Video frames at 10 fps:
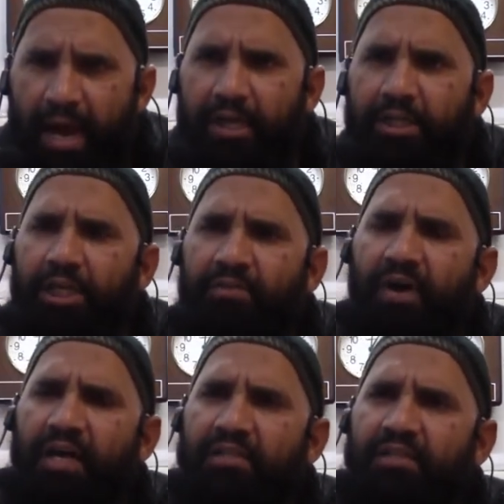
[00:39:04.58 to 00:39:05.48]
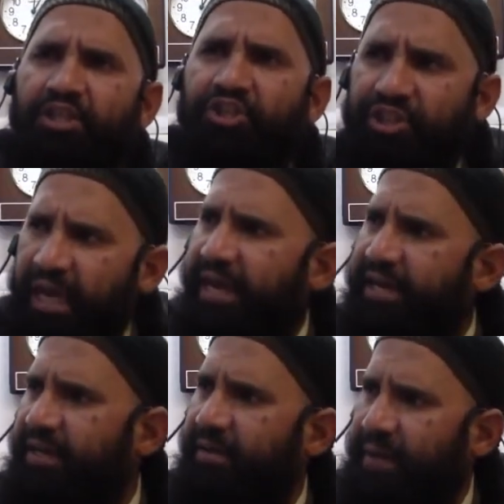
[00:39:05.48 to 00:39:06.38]
and he was the
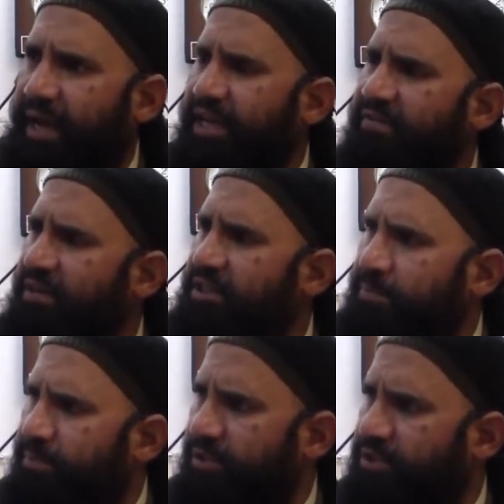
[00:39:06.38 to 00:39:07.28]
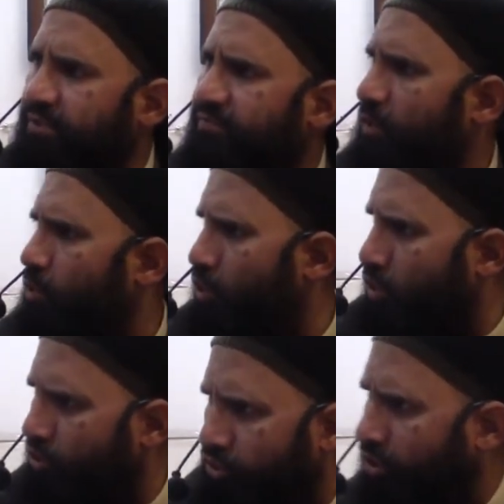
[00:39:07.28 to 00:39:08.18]
sheikh, and he was the person for
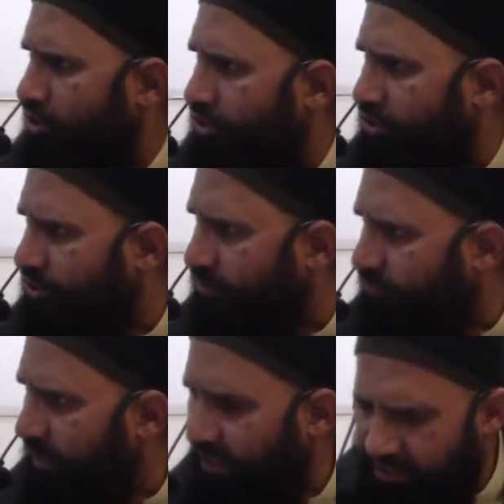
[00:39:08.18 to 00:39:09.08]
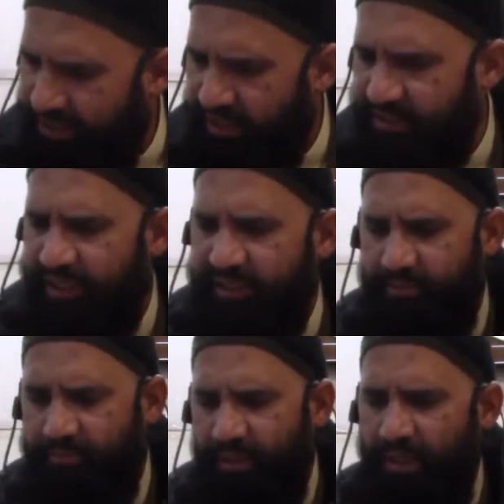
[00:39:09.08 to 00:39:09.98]
all knowledges. His son
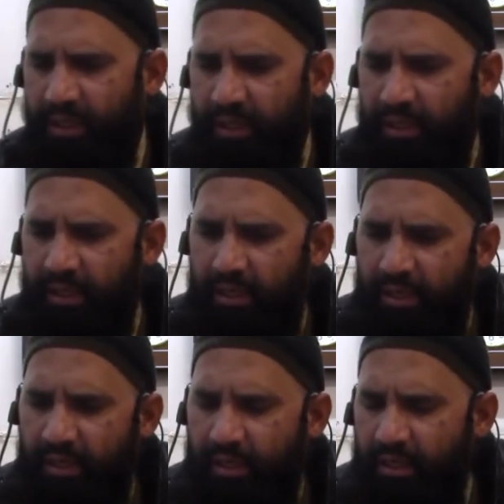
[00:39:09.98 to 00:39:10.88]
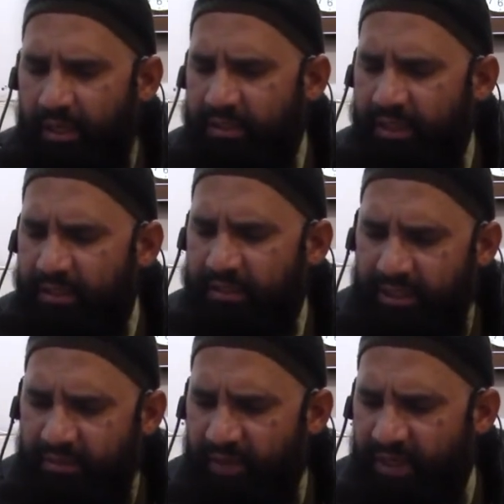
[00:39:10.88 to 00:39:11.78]
says
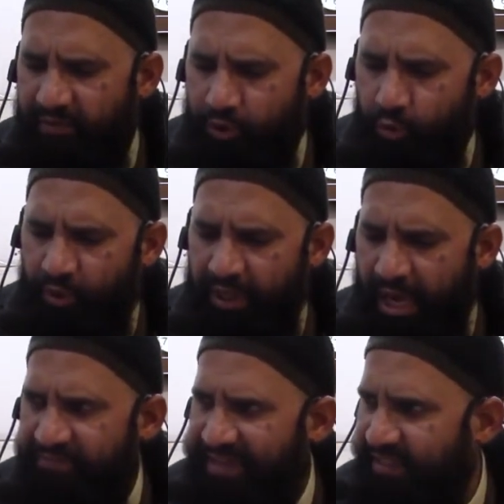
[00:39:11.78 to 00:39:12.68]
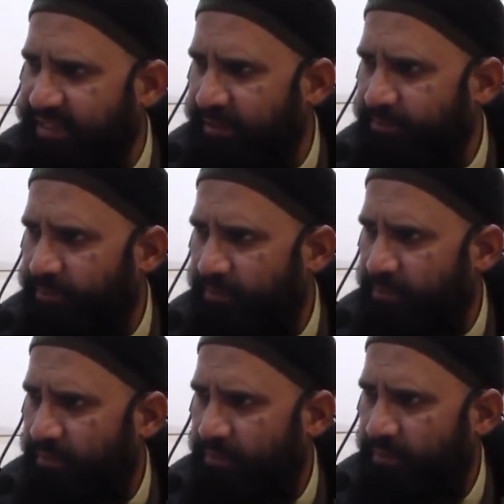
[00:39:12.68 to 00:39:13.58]
when he was doing FSC
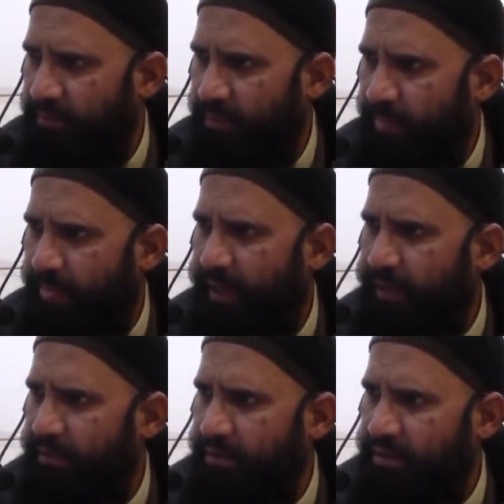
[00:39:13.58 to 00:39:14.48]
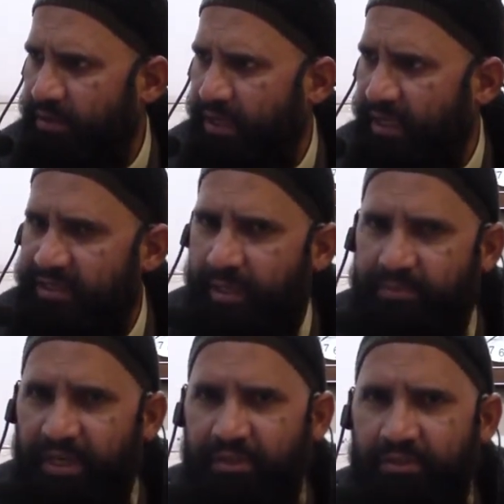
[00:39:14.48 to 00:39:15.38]
in science
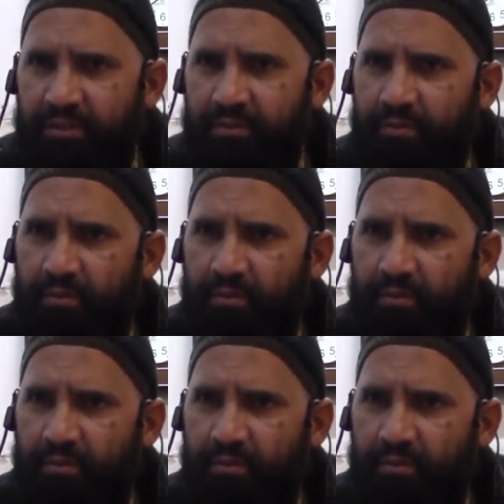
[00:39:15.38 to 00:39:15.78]
subjects,